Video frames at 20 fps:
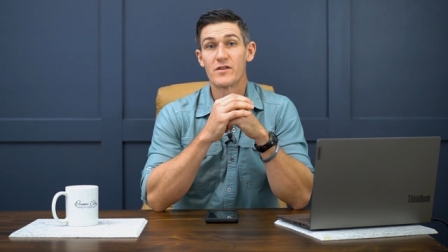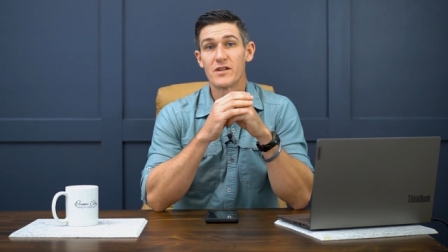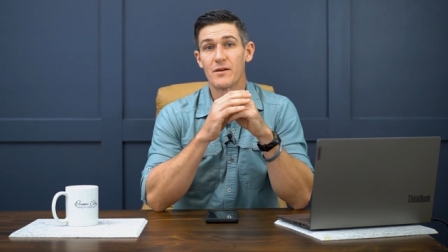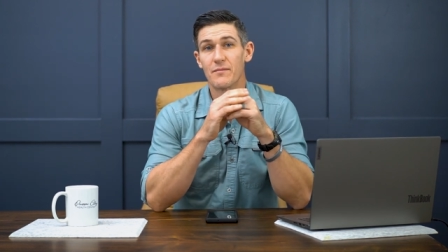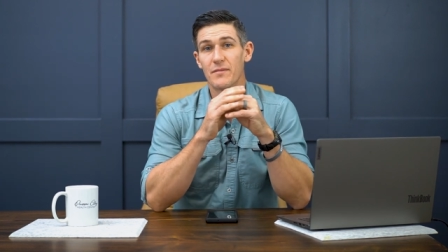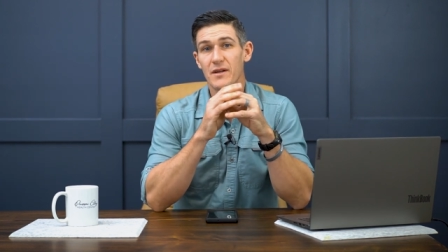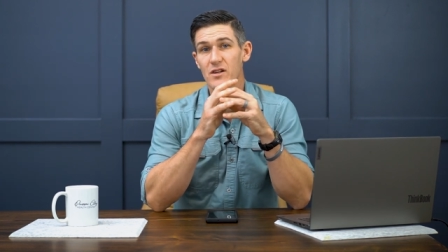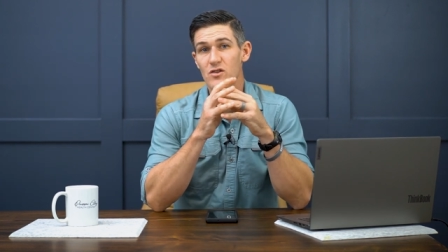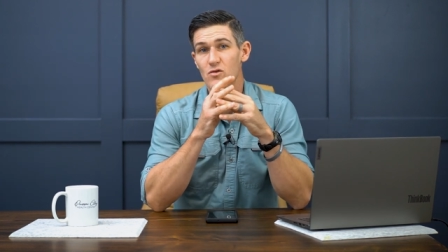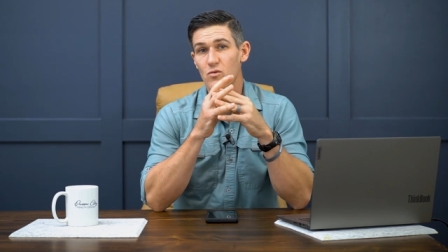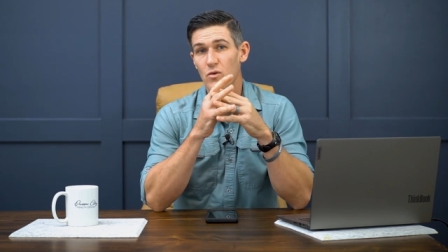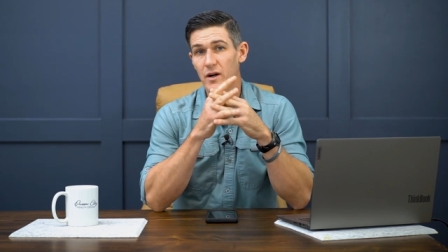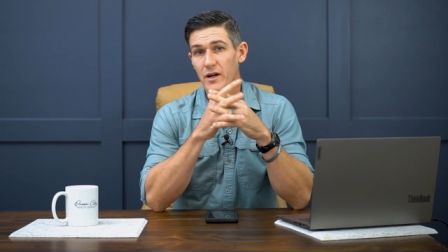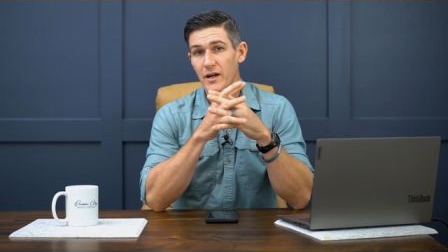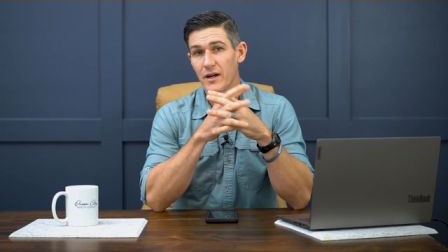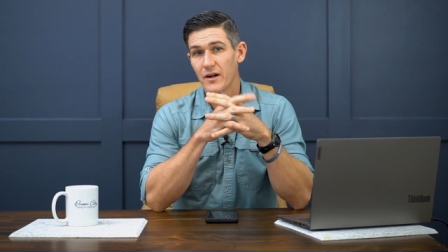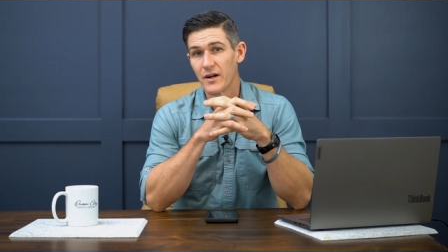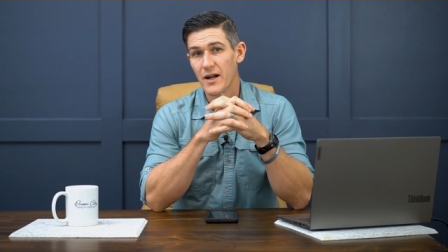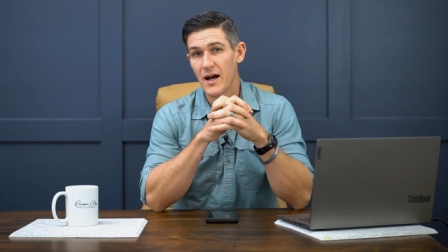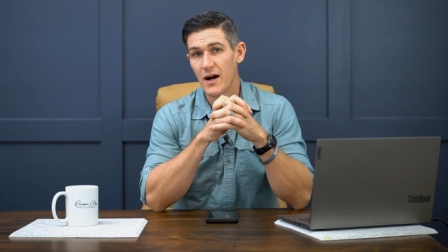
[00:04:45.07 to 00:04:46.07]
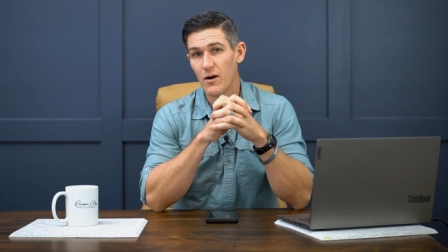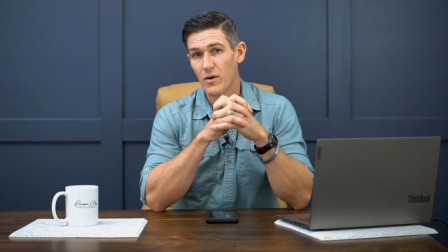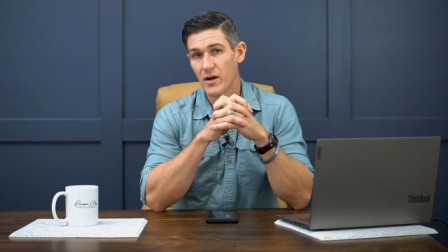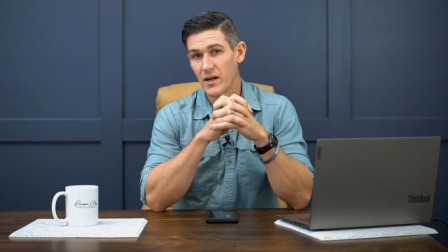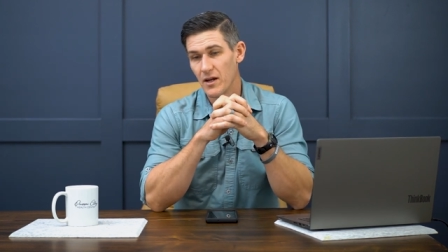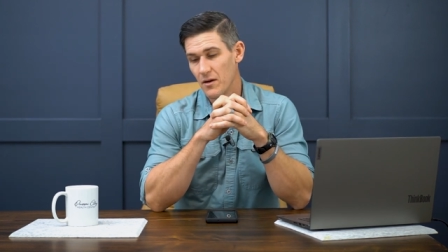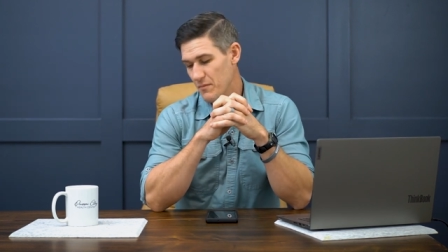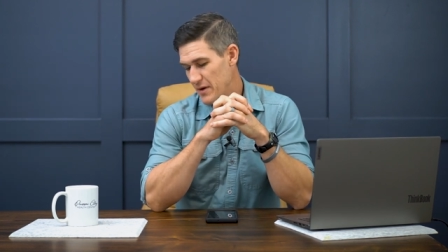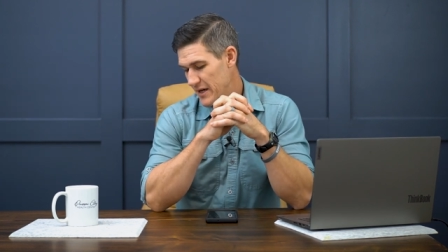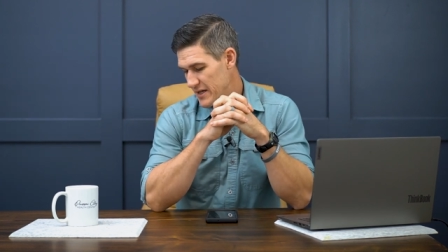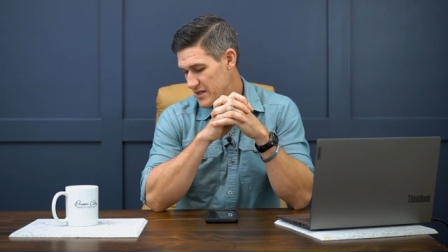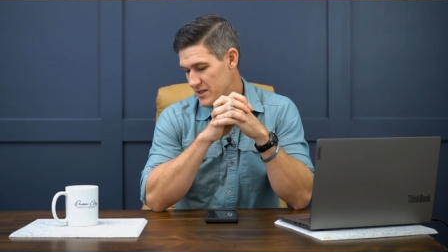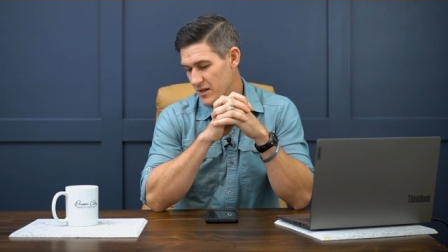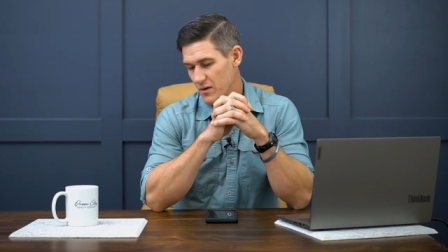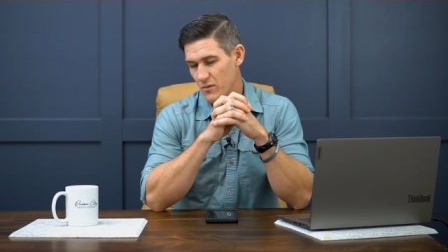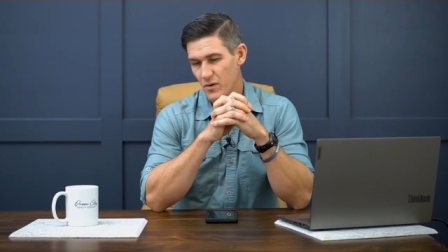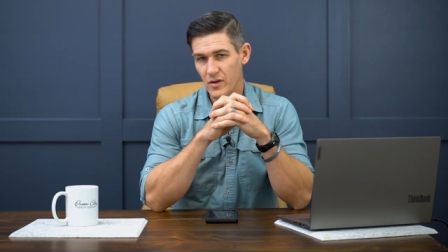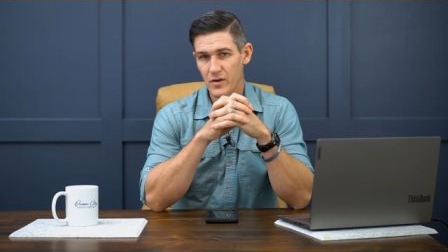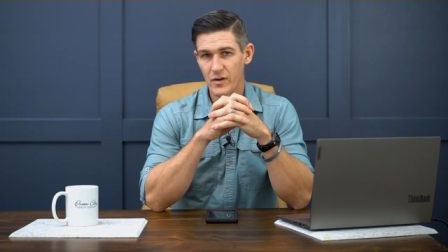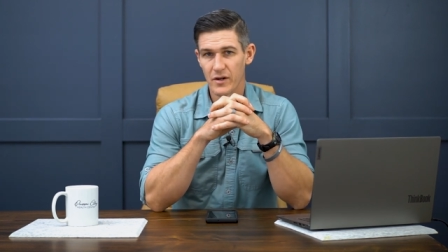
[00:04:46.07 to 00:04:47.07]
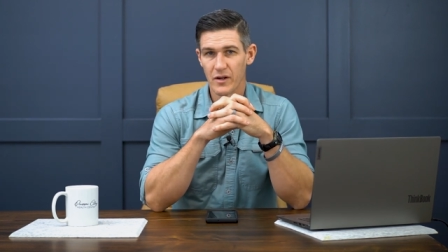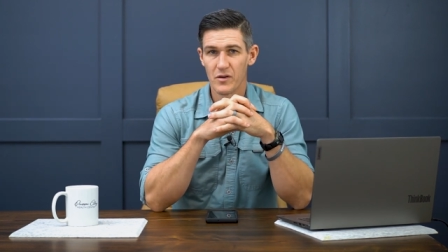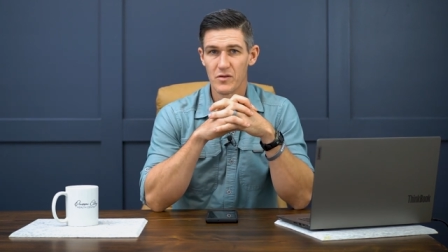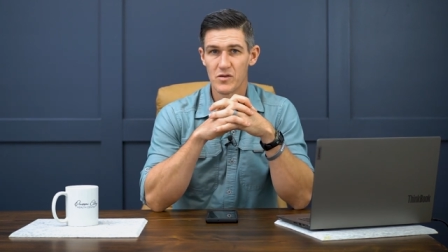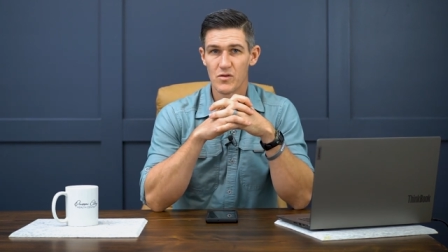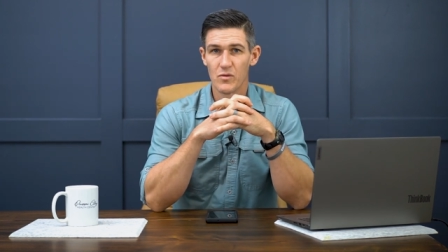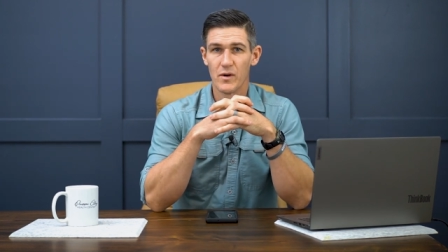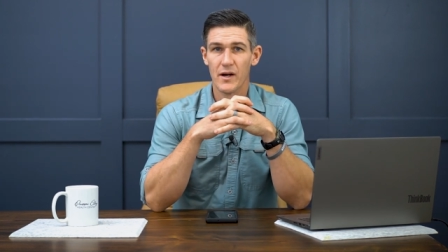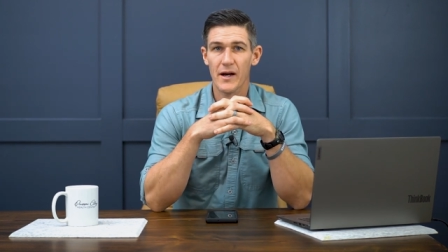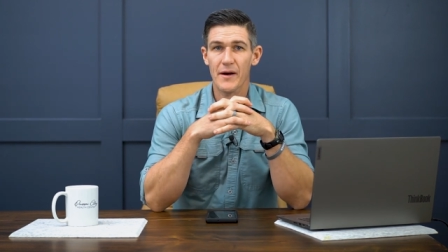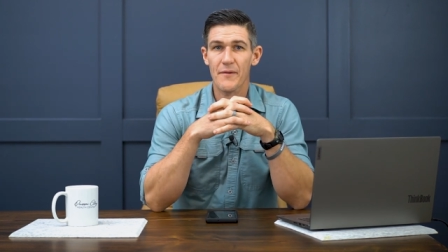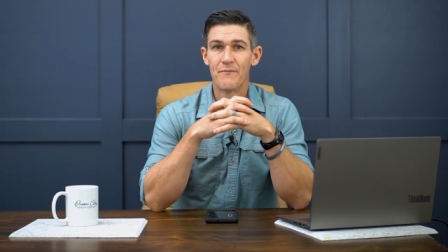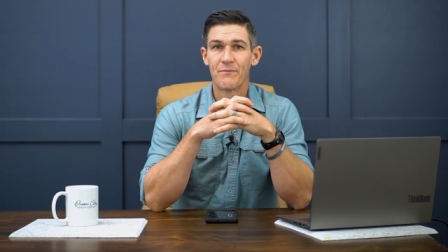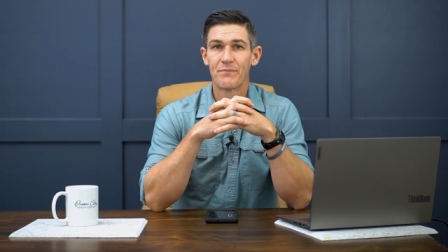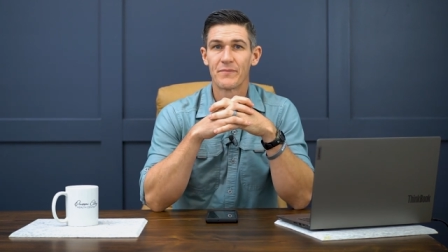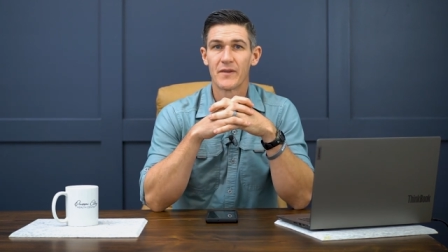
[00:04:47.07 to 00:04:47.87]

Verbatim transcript: something is working or not working based on whether it goes away.